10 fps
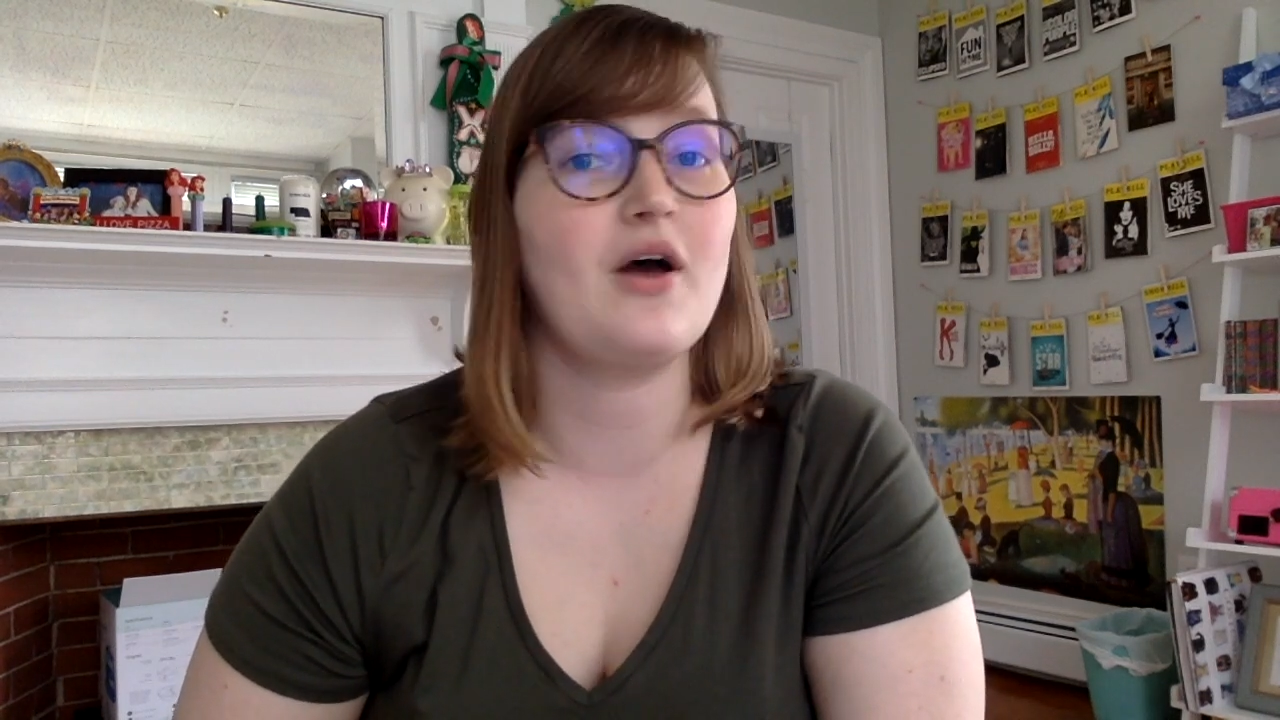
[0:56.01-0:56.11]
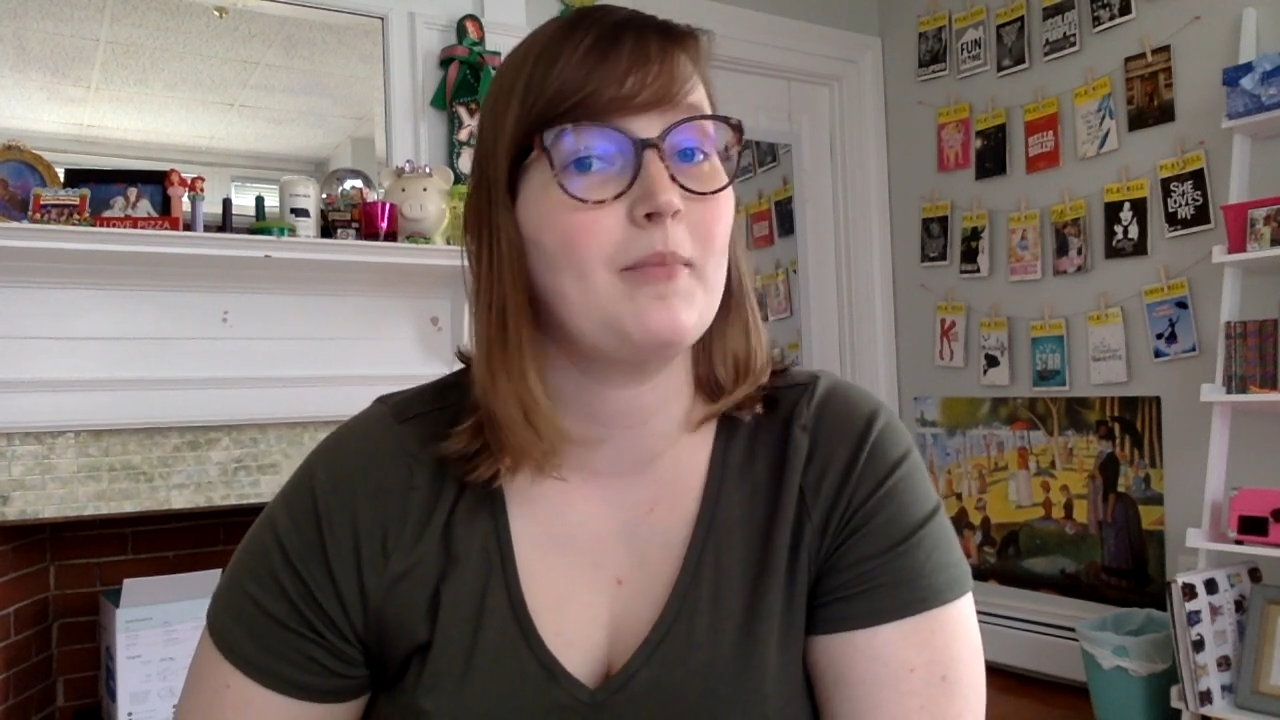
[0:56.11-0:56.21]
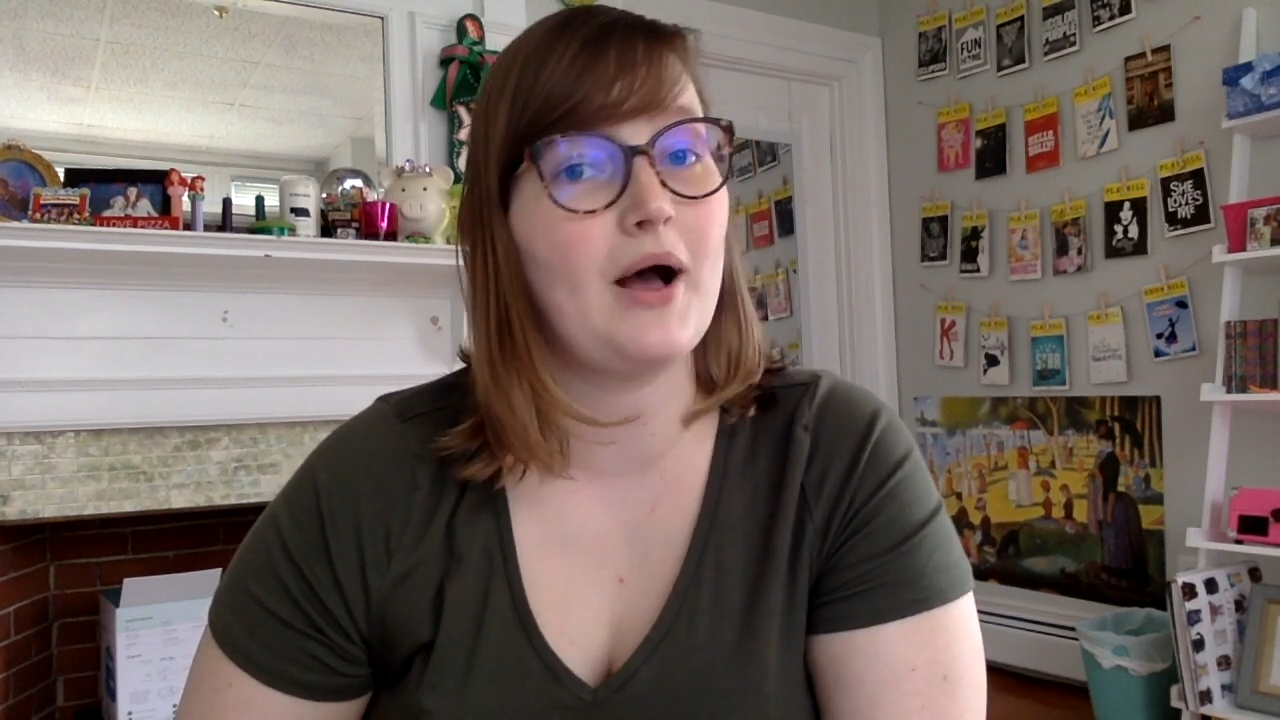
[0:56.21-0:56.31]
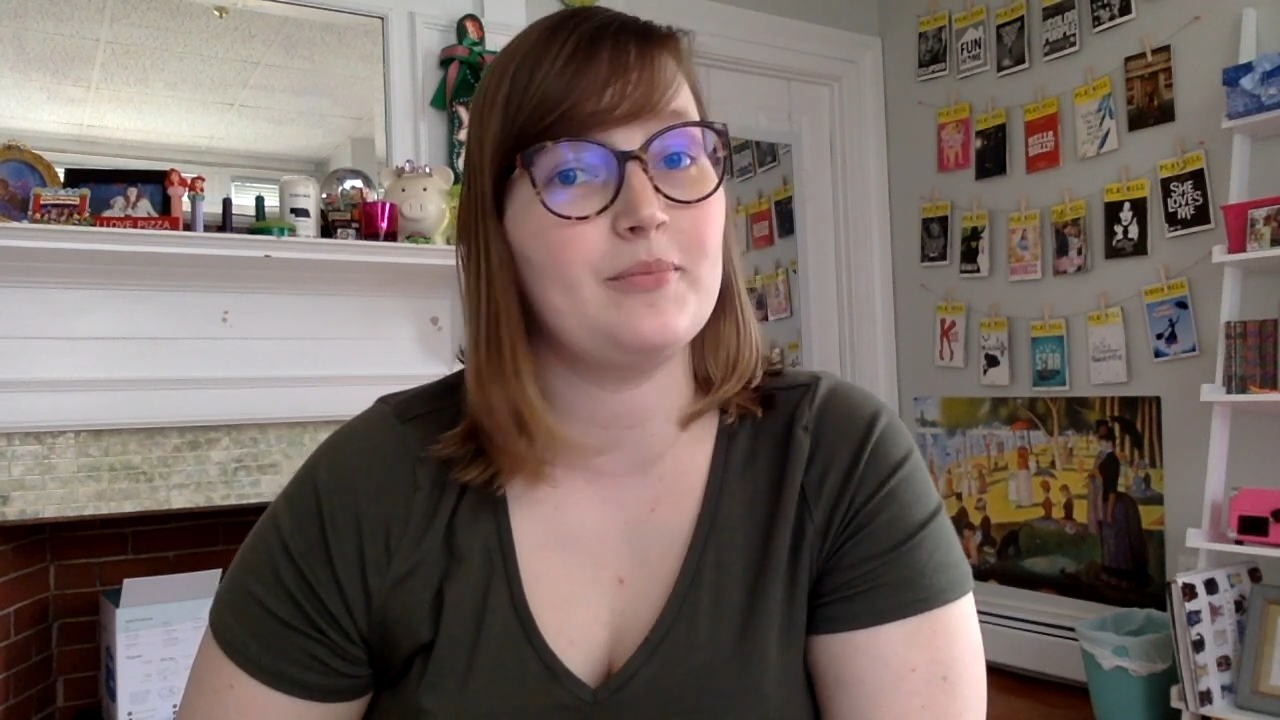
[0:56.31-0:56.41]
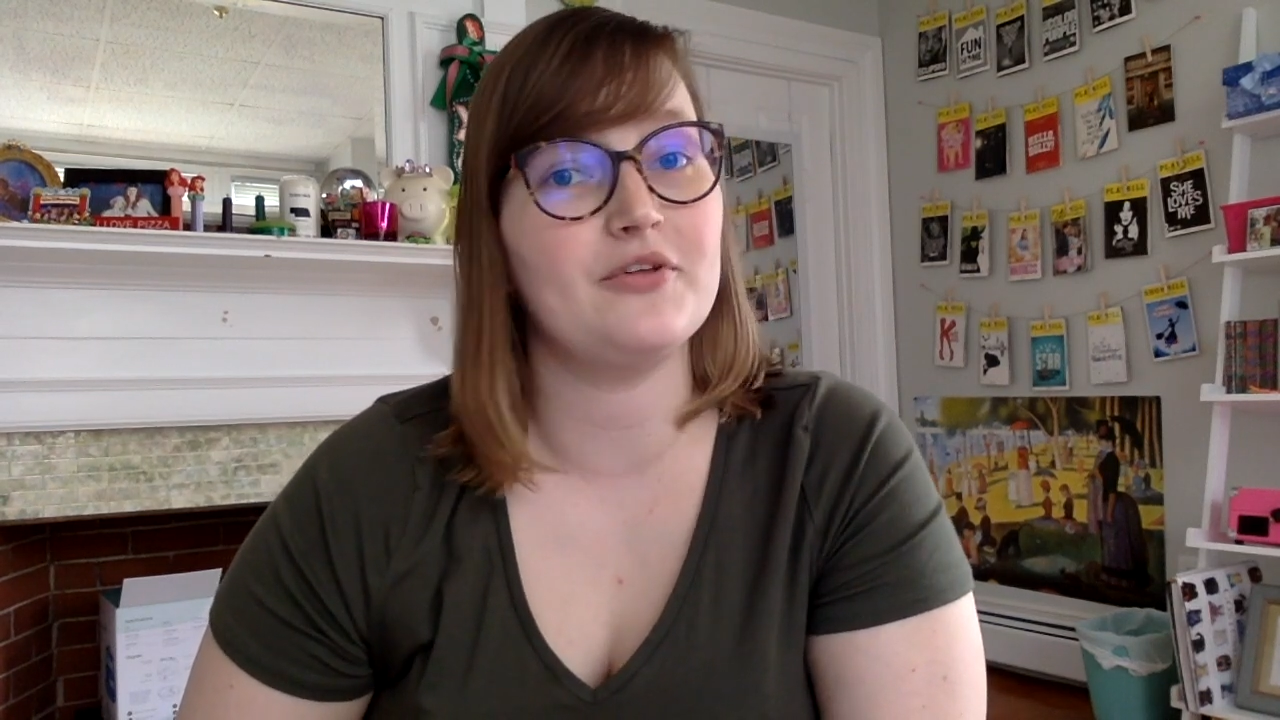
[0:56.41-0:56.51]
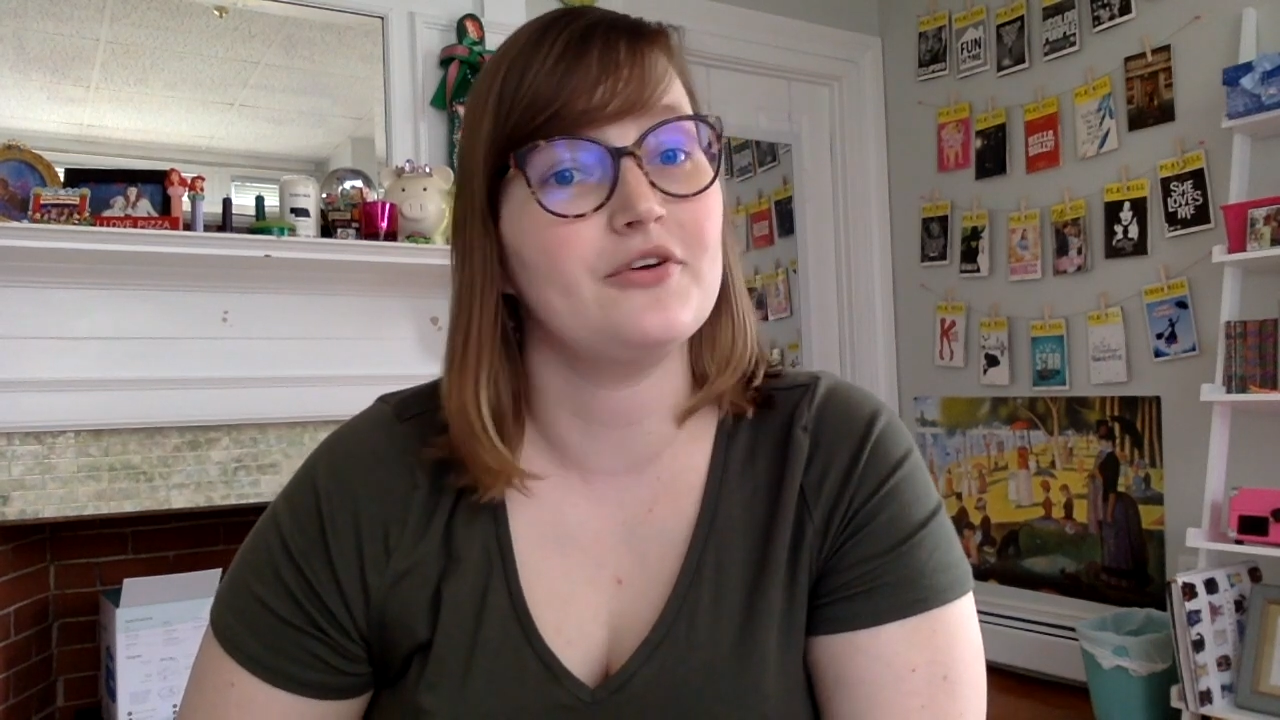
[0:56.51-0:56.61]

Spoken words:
popular